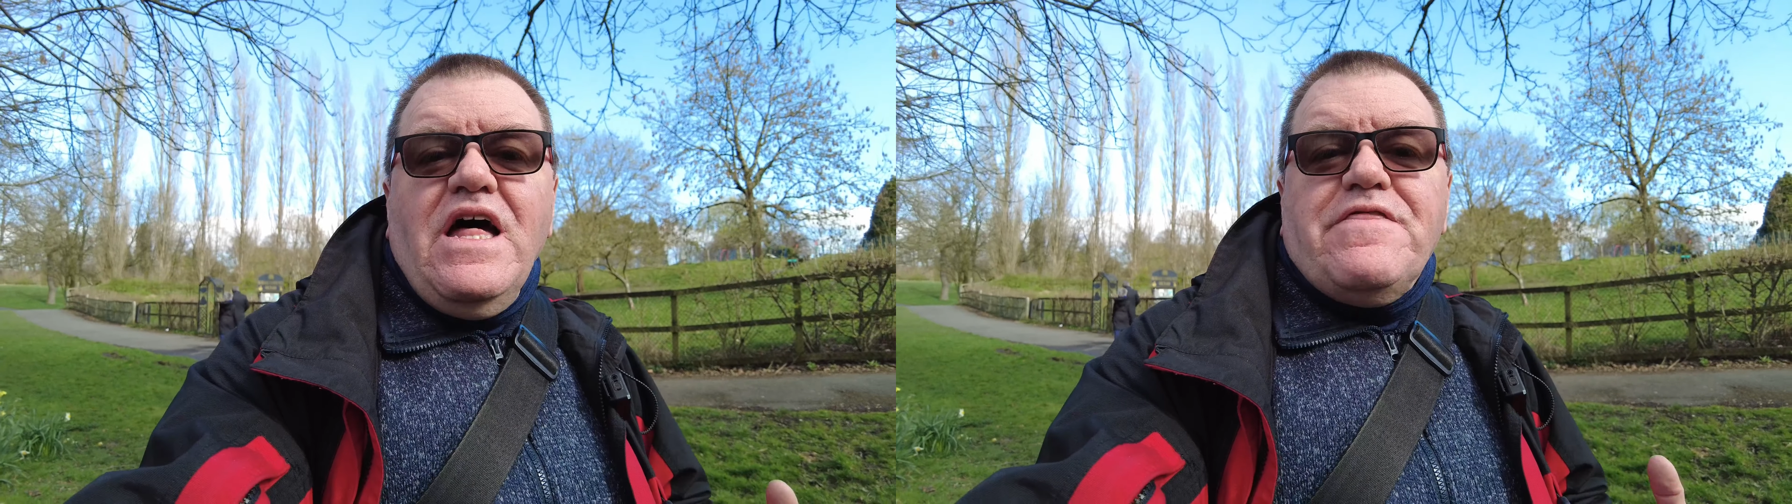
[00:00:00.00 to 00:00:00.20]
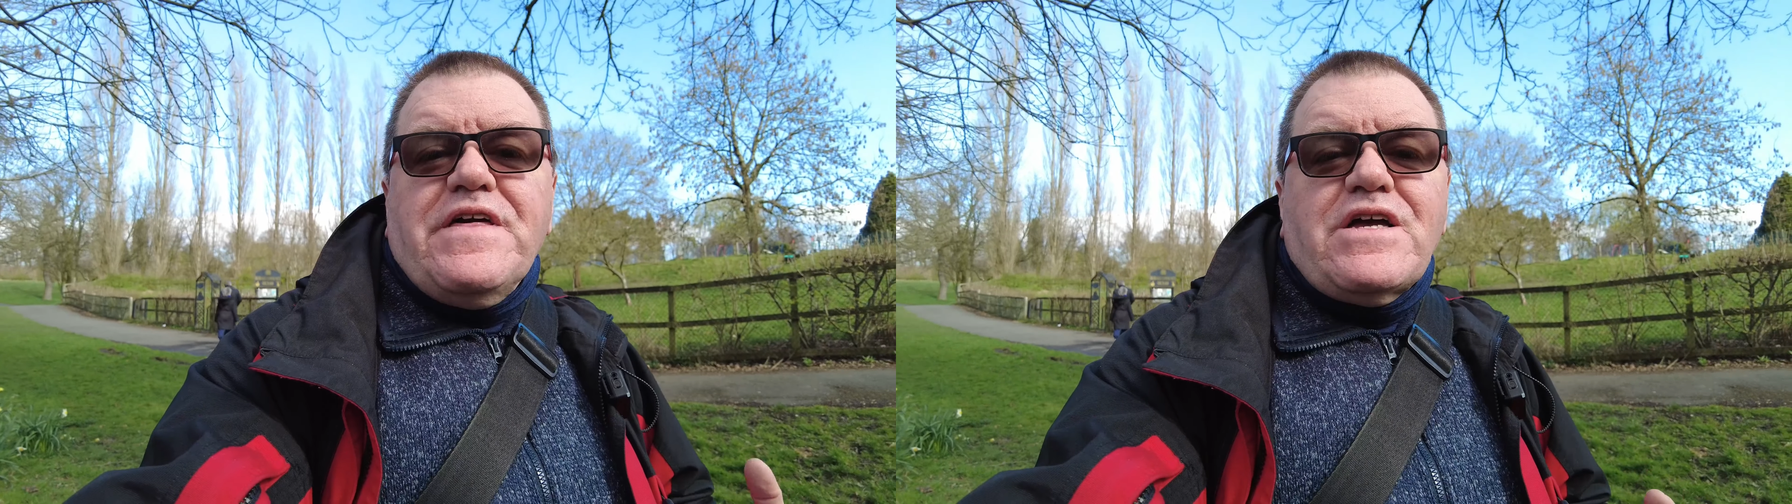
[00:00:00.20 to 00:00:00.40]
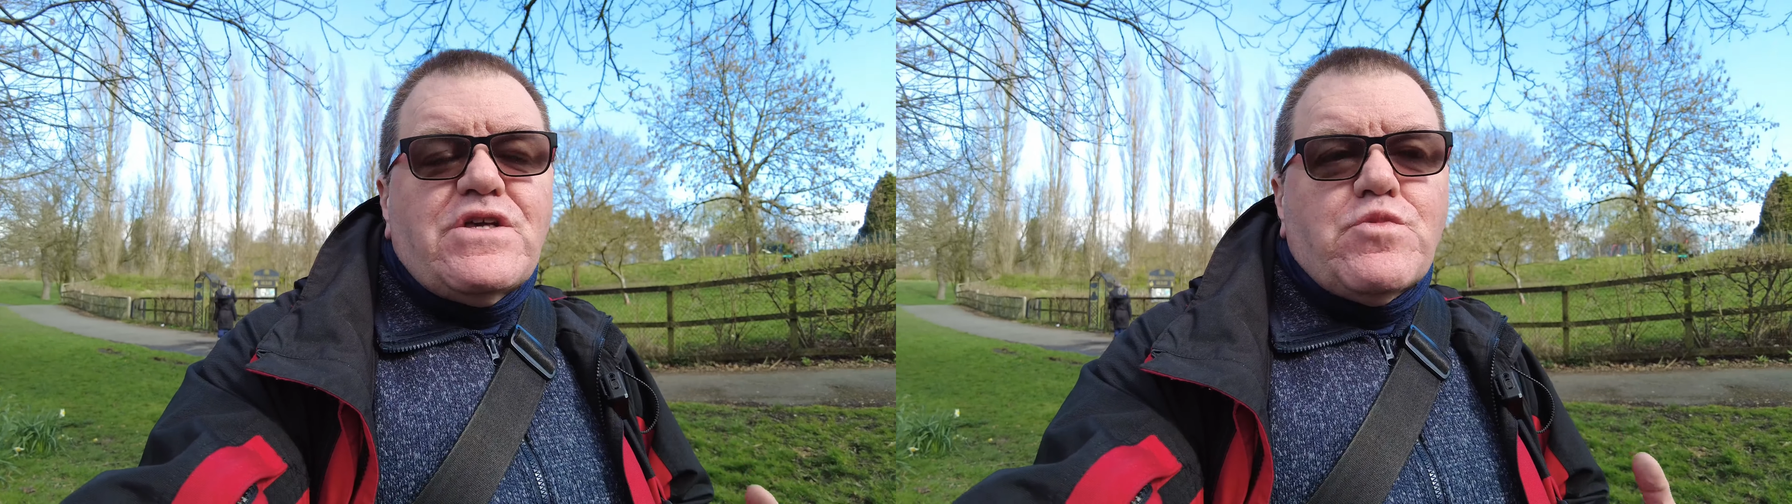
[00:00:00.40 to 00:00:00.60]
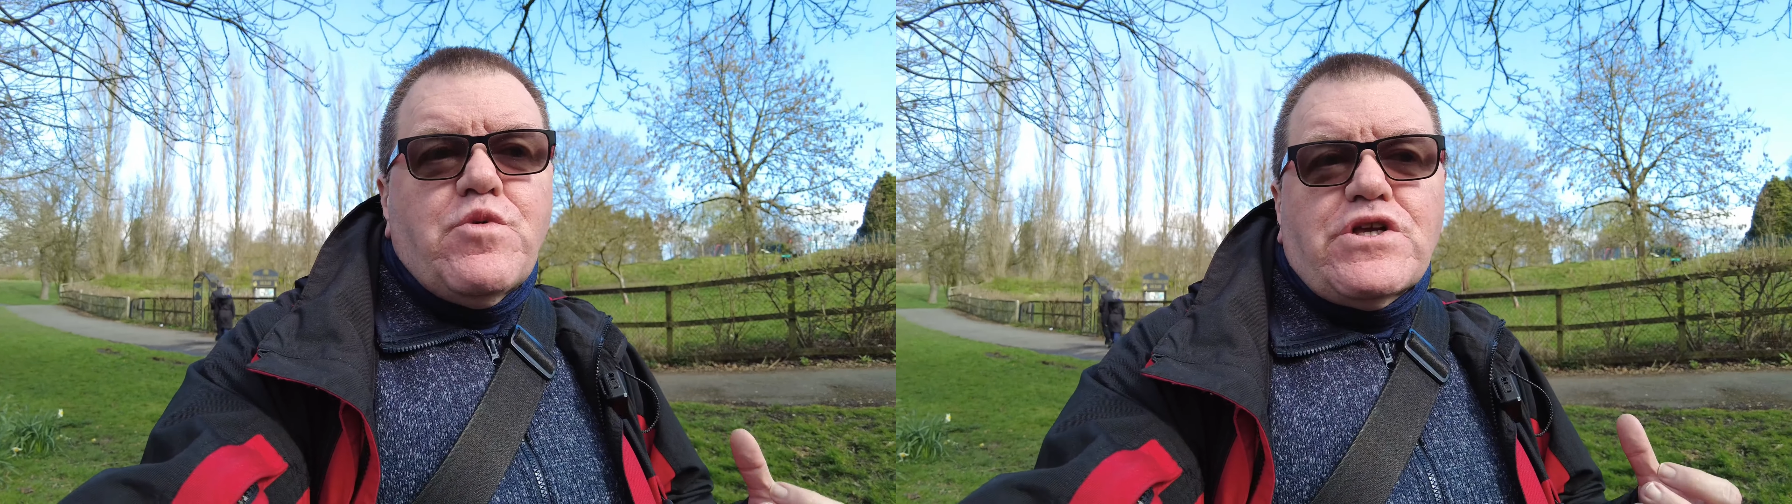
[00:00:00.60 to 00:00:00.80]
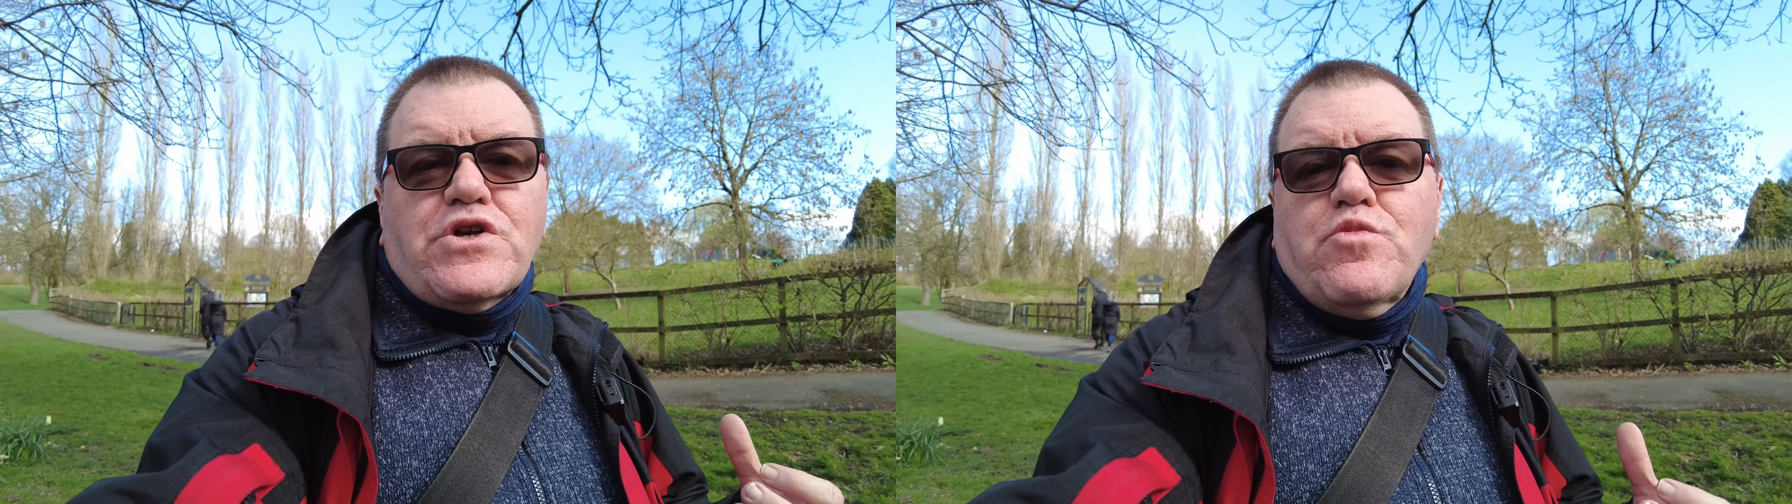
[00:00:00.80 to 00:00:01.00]
things
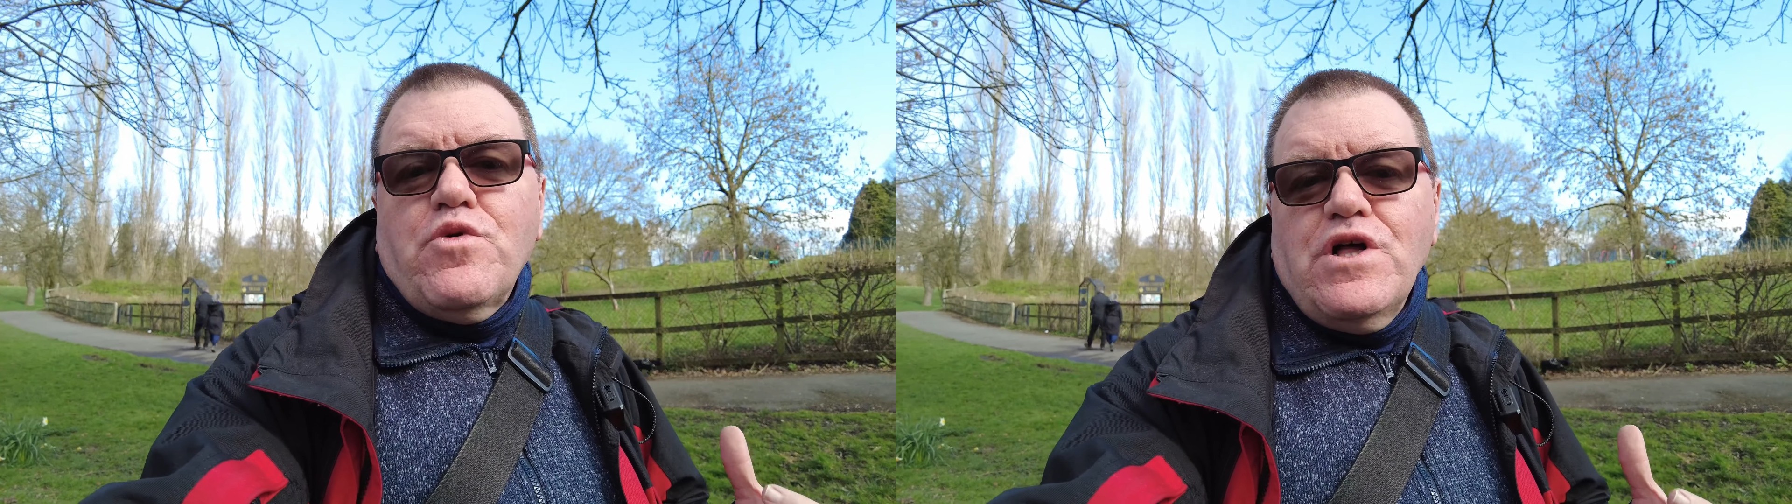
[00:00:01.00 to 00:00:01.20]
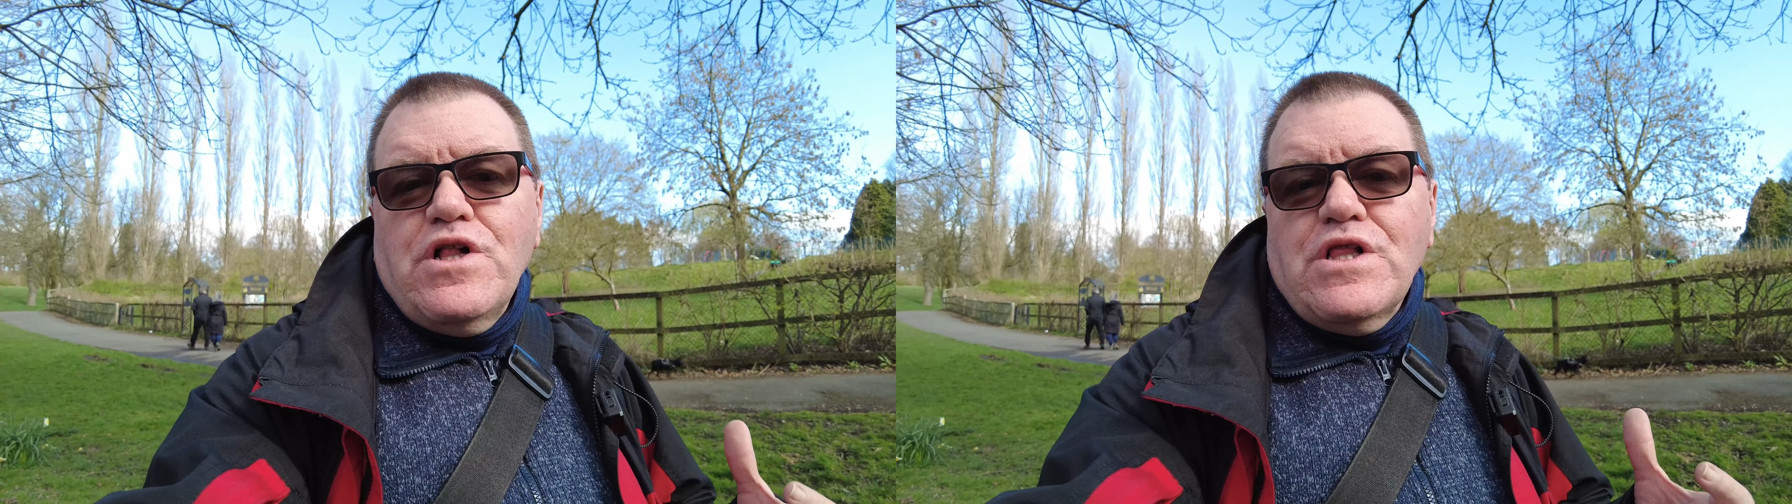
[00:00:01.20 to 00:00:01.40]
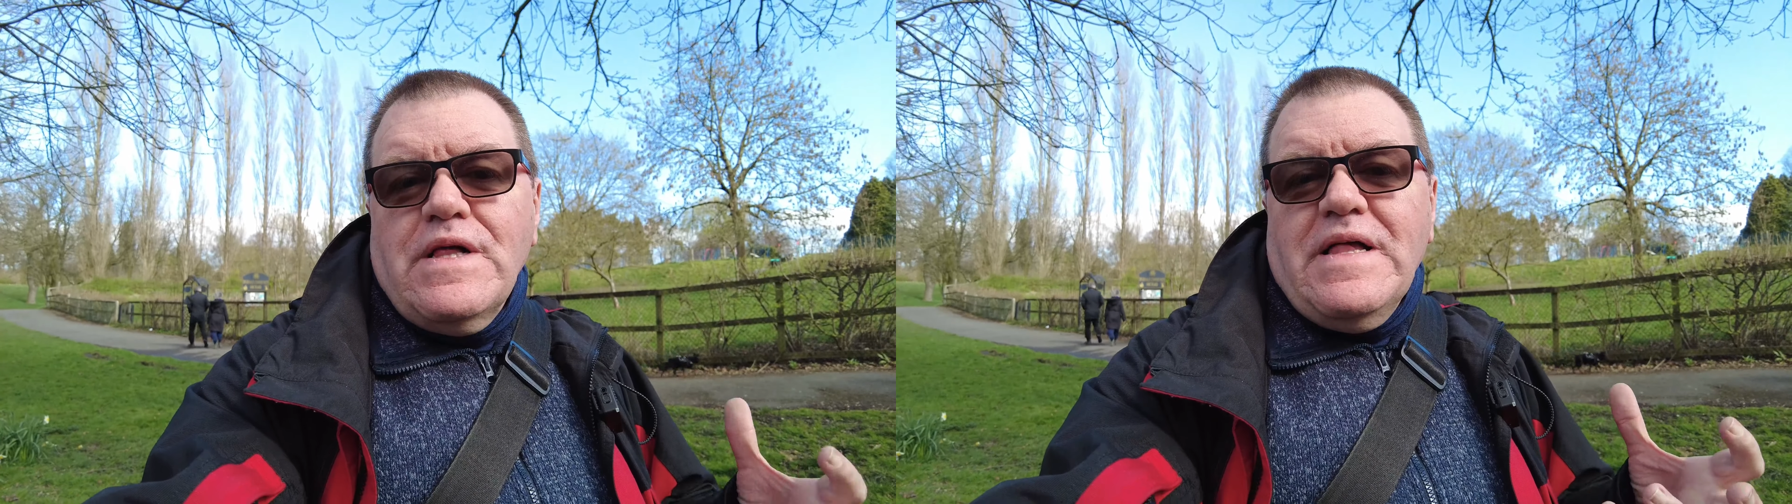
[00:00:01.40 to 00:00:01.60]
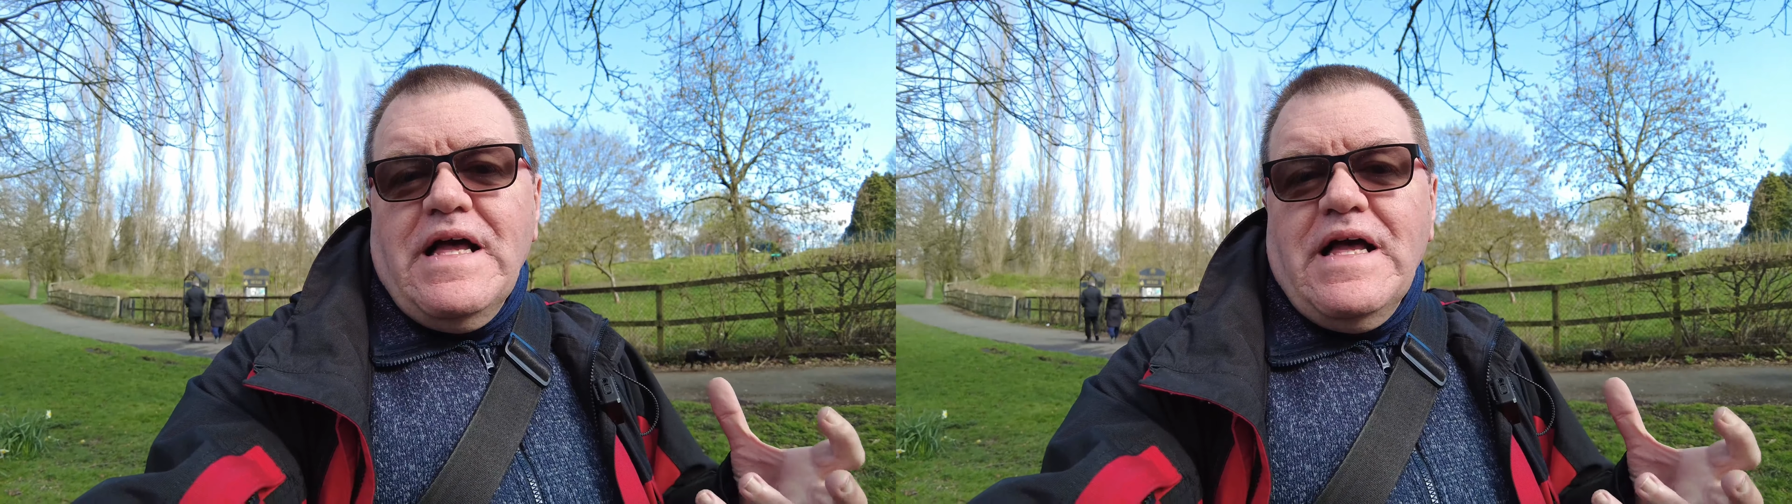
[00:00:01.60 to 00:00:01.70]
which will